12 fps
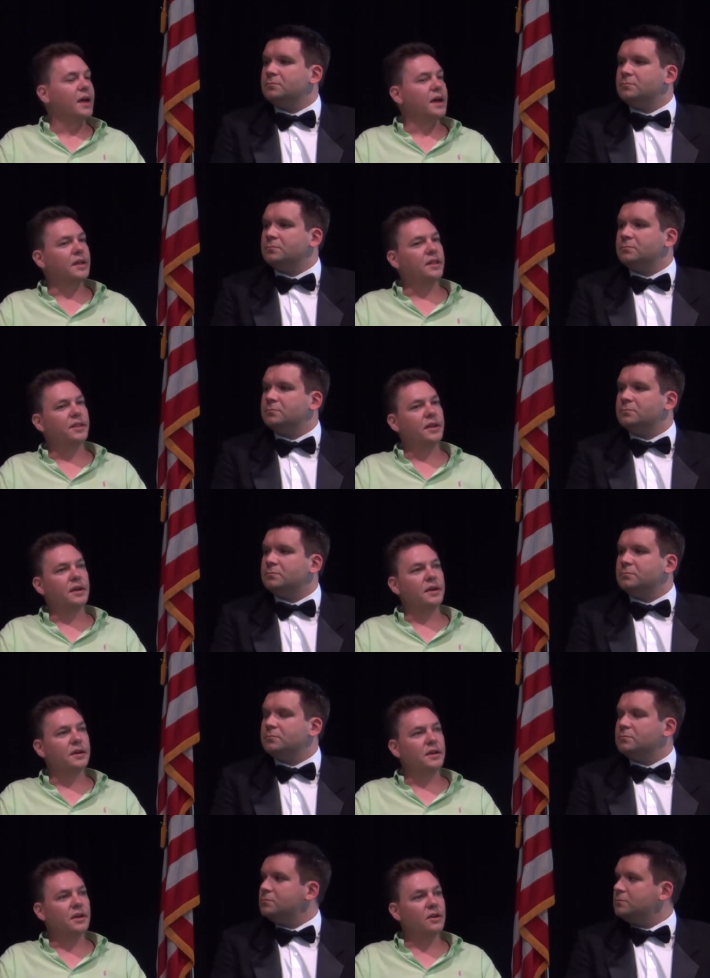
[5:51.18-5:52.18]
Speaker 1: And
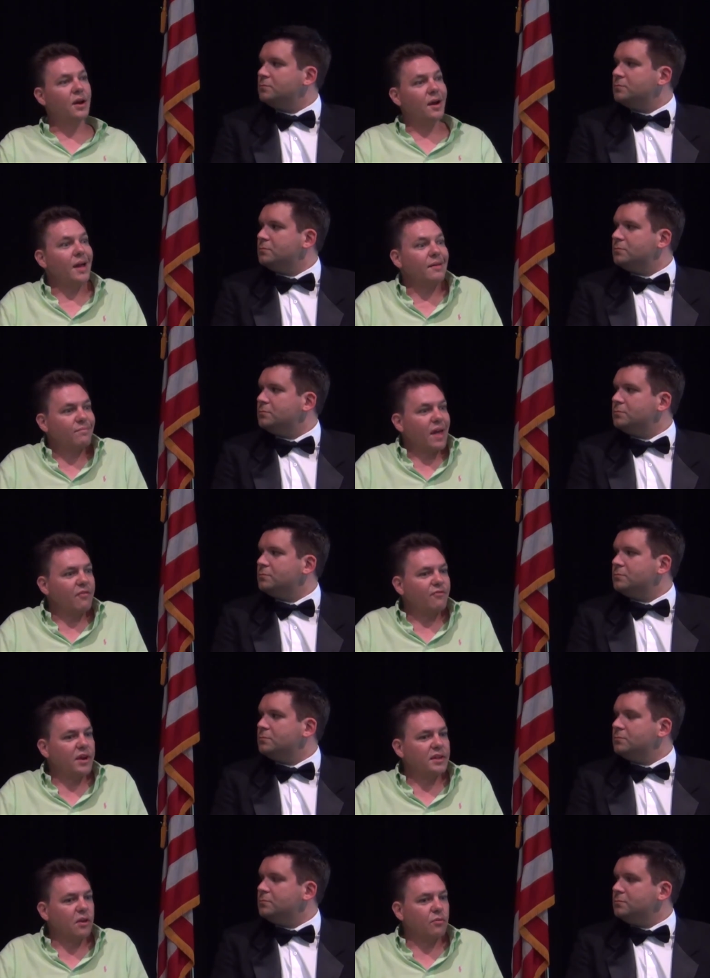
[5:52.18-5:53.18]
uh, you know, I, I,
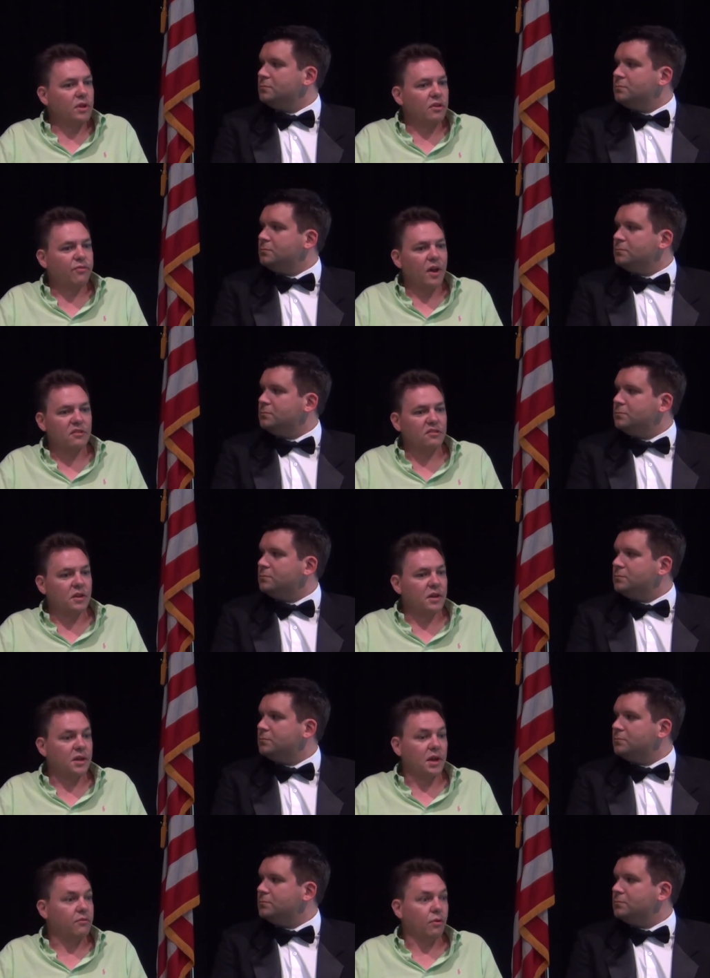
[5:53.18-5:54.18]
find that really
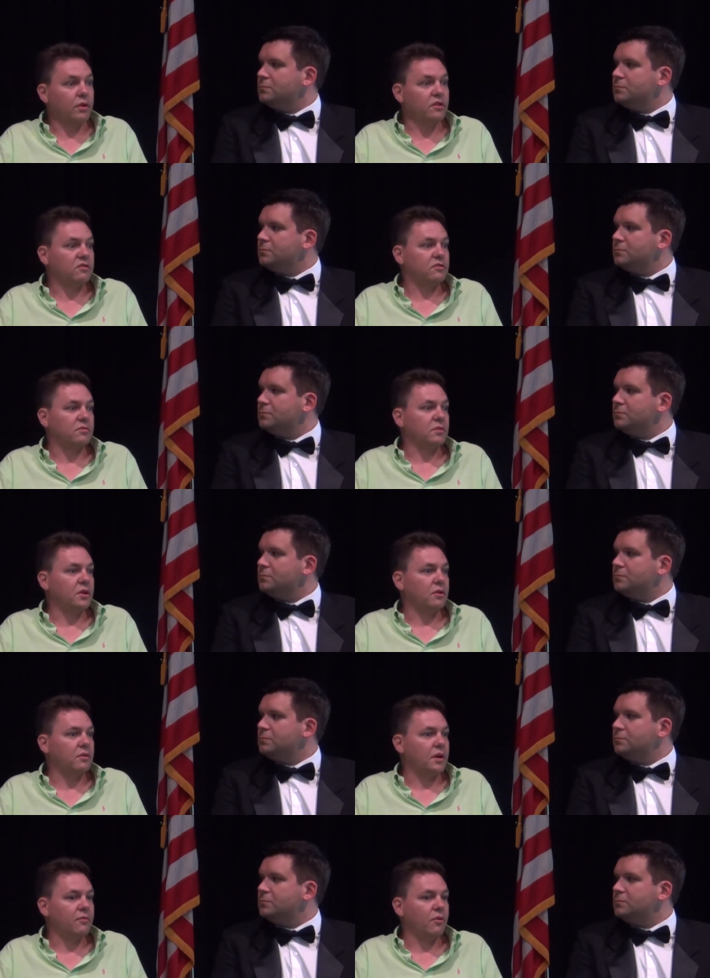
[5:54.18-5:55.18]
fascinating. And I've always, you
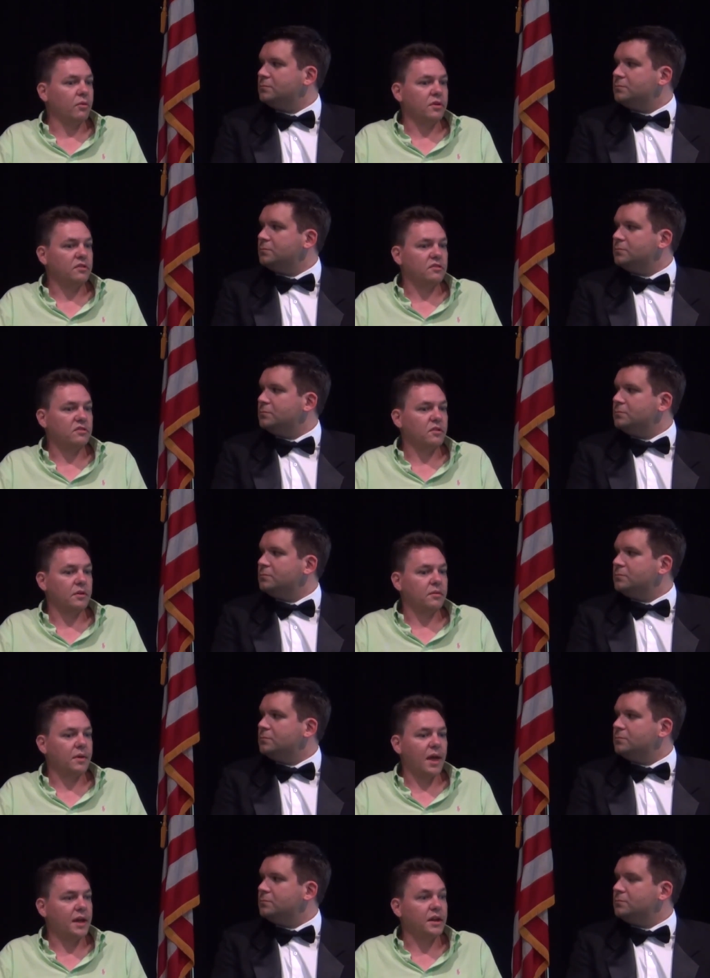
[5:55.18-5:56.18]
know, I've always
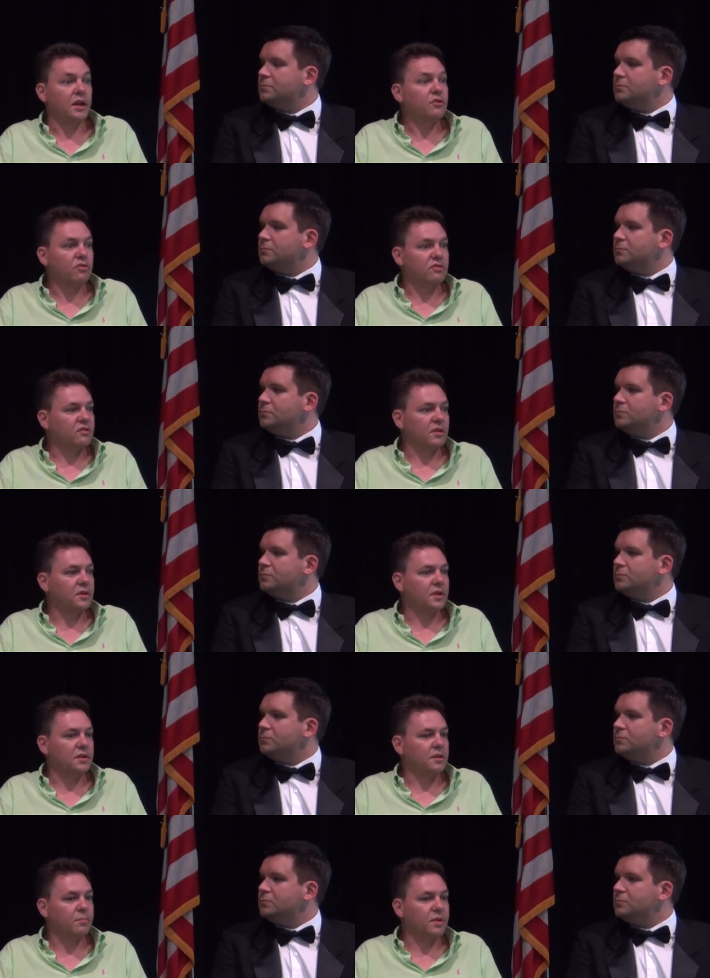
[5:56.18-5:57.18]
uh, had an interest in,
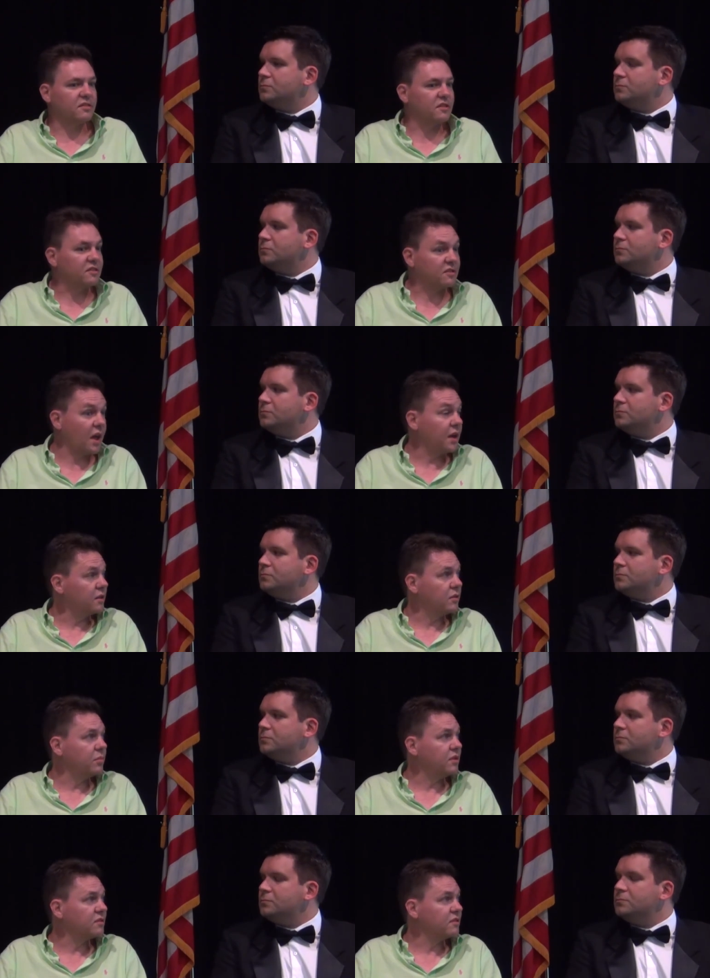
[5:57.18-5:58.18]
in the business side of
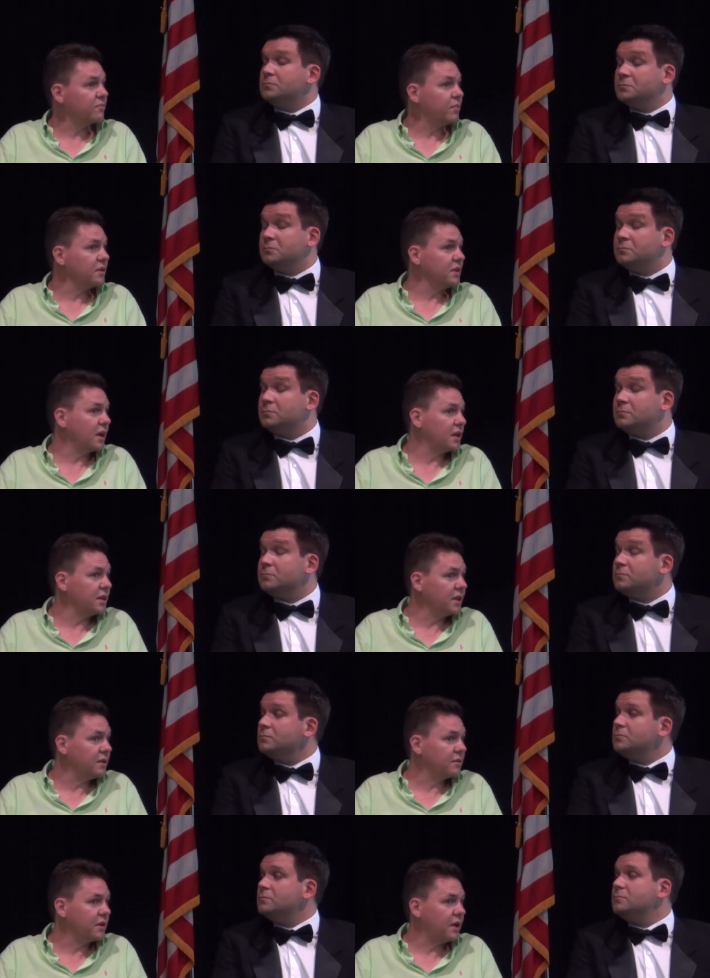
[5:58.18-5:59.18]
the business. But
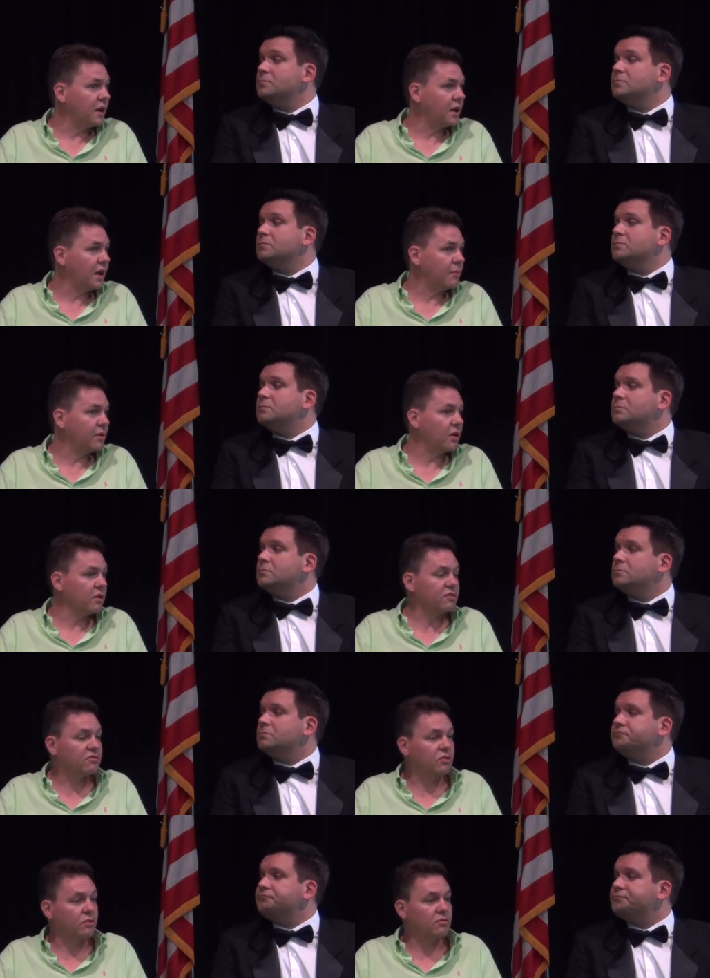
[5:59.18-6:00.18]
luckily, I'm an
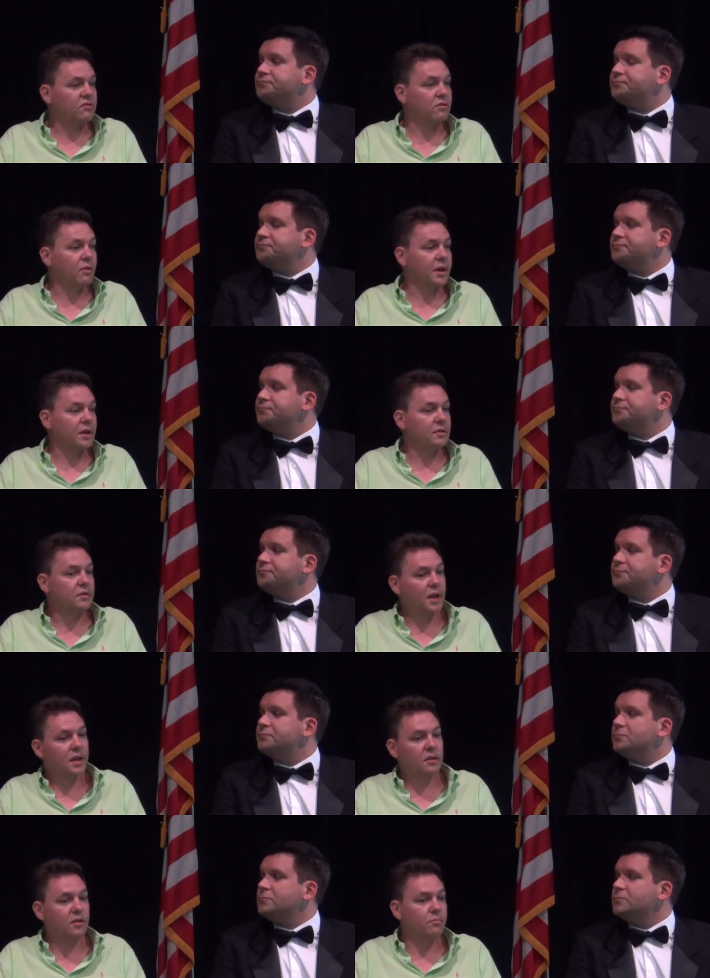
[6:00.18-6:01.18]
artist too, so I can
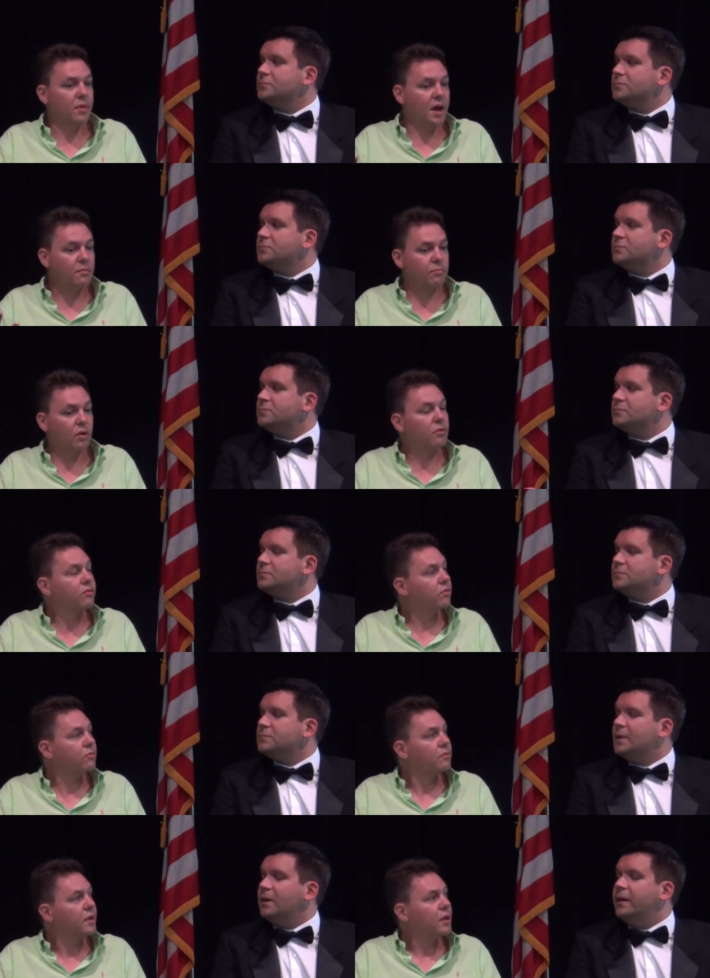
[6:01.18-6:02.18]
I can combine
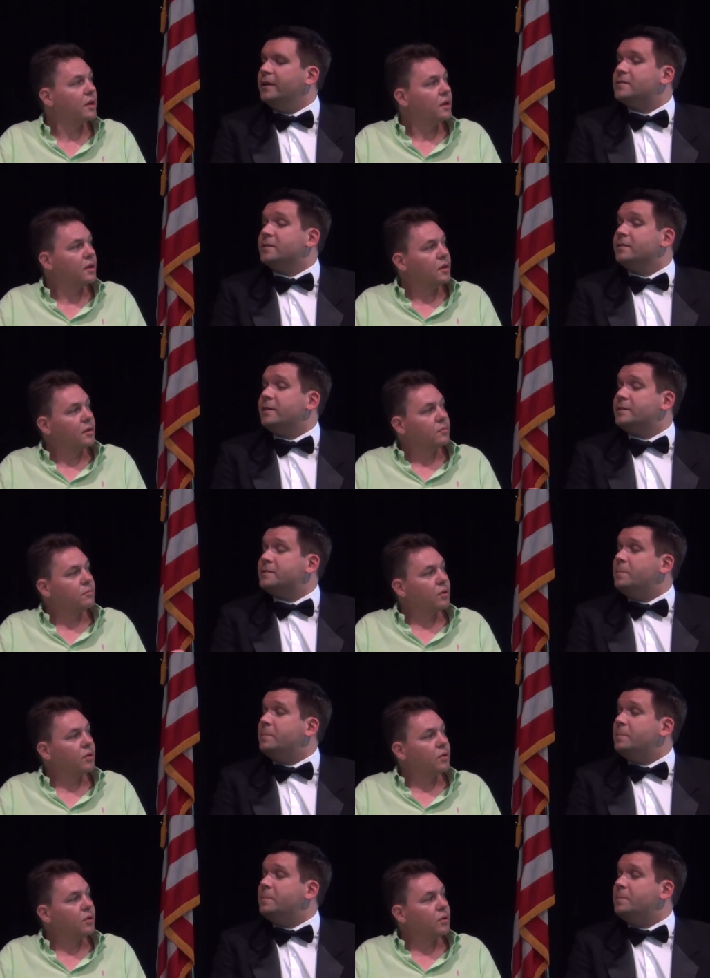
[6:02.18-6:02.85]
both. It's a nice